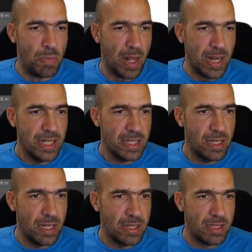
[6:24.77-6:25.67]

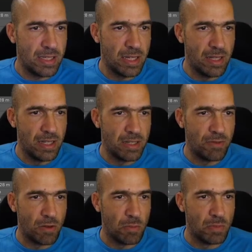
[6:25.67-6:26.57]
planes. Let's see
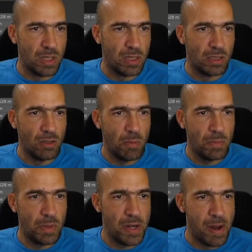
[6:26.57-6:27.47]
this from a
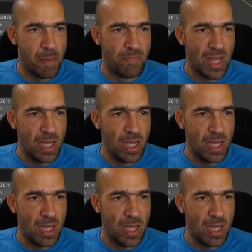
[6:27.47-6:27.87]
top. Yeah.